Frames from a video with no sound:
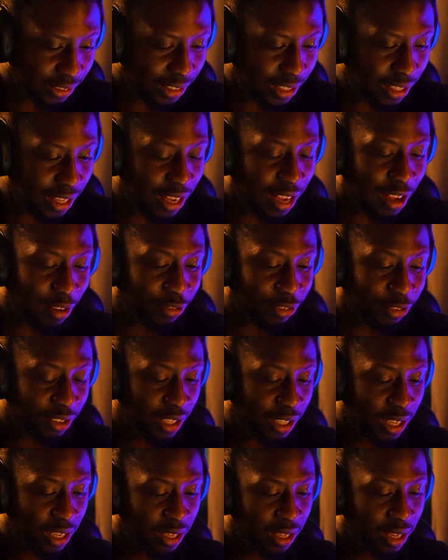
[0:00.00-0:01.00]
I've
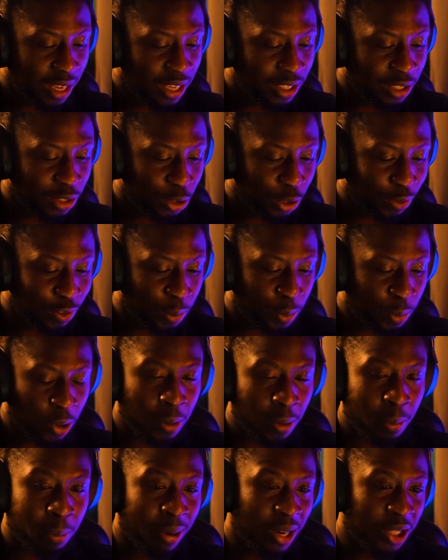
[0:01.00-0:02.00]
seen that you've
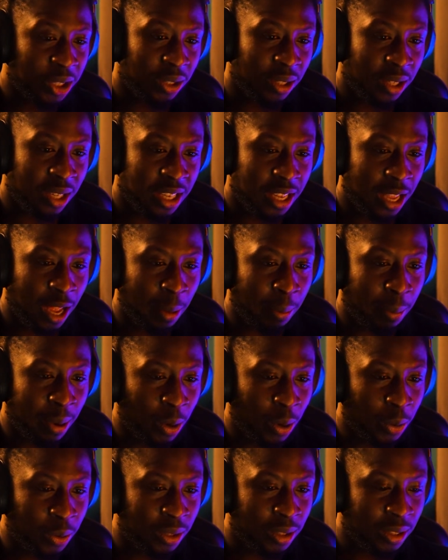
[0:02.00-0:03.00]
spoken passionately
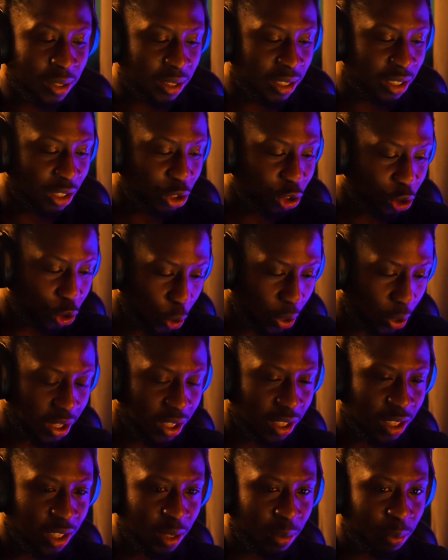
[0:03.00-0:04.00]
about the
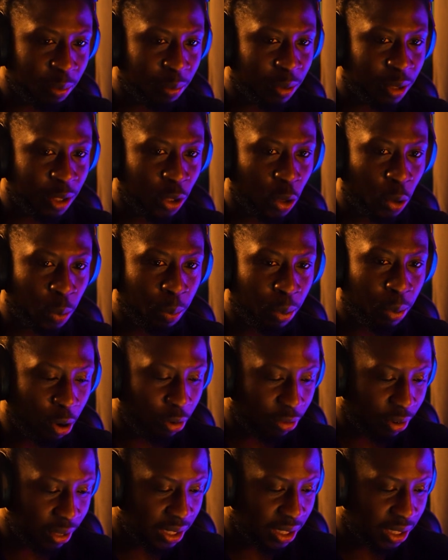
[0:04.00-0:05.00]
shocking,
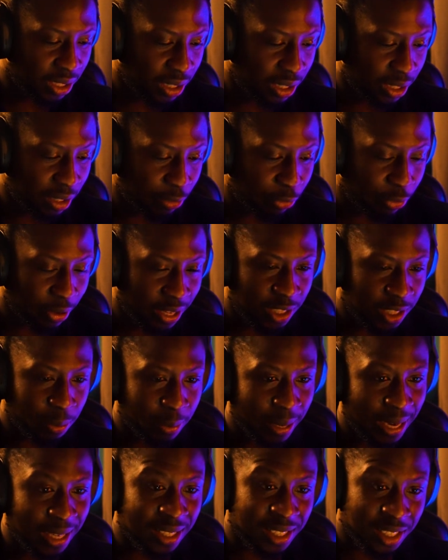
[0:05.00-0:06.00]
poverty faced
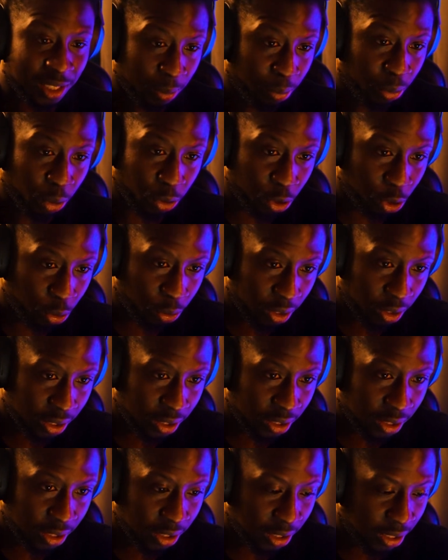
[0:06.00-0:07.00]
by the tea
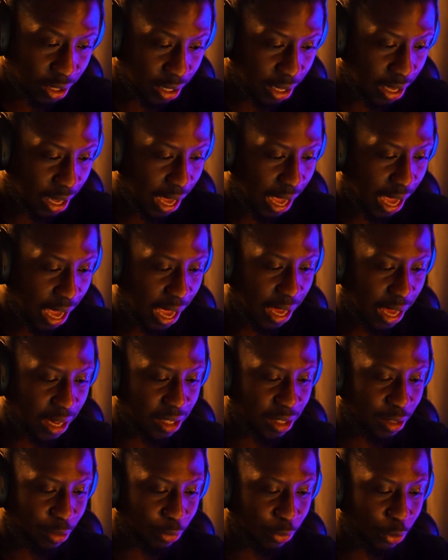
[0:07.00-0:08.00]
producers.
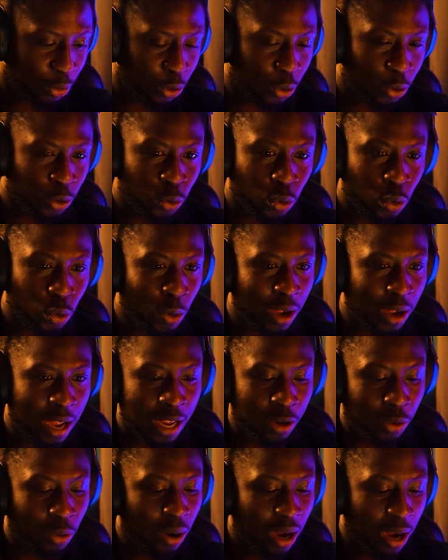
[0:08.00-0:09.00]
And for those who are
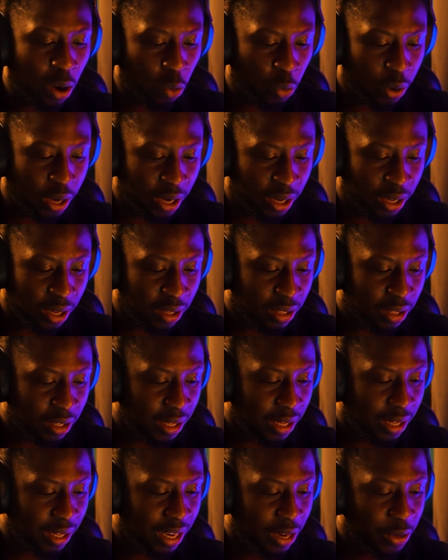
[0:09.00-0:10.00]
not aware,
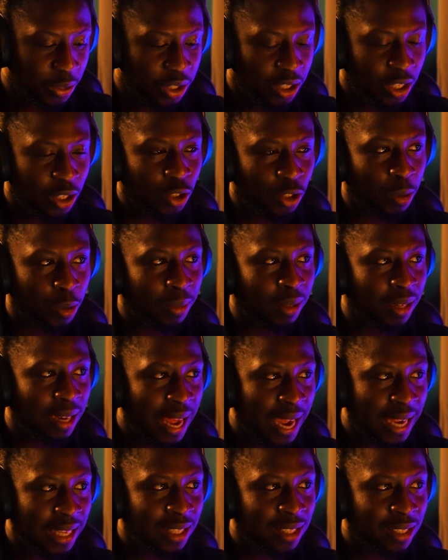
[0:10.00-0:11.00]
can you shed some light